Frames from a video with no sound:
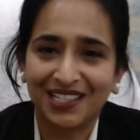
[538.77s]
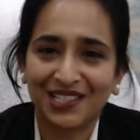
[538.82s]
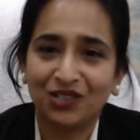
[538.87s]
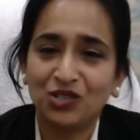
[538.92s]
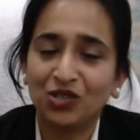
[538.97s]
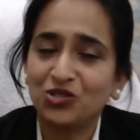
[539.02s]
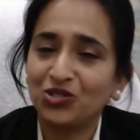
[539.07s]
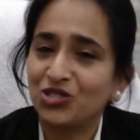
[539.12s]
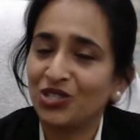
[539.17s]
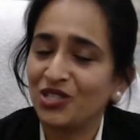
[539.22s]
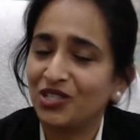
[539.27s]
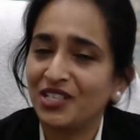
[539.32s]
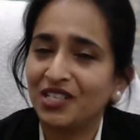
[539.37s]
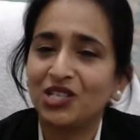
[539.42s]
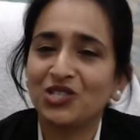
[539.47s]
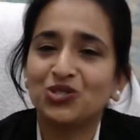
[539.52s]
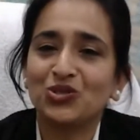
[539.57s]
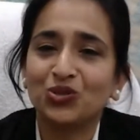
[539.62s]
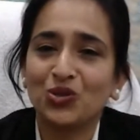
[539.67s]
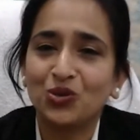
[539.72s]
That your children
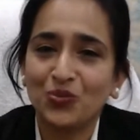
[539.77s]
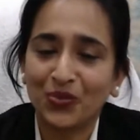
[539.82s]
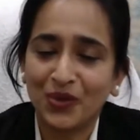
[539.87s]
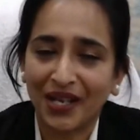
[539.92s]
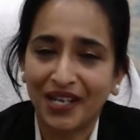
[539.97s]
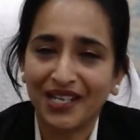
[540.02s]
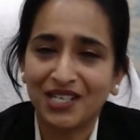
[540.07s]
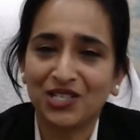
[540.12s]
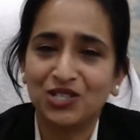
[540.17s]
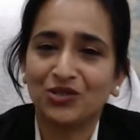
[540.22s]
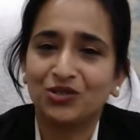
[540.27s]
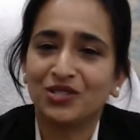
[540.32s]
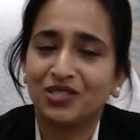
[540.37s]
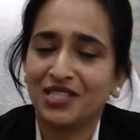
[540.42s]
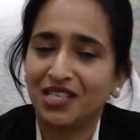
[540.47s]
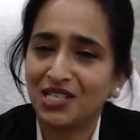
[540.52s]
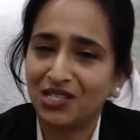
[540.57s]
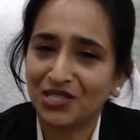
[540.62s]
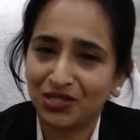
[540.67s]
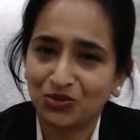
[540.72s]
are so bright,
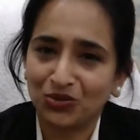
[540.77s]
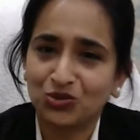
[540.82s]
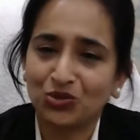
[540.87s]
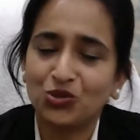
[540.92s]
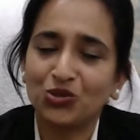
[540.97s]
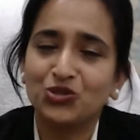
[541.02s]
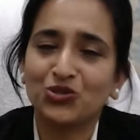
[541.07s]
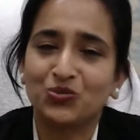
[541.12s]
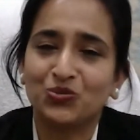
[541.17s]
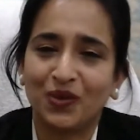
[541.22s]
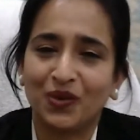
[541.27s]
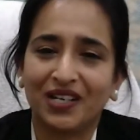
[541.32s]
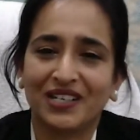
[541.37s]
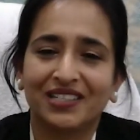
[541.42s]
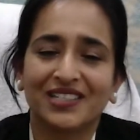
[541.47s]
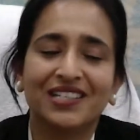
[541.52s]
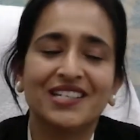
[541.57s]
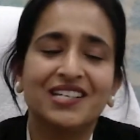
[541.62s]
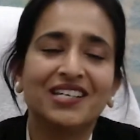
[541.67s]
they're so smart.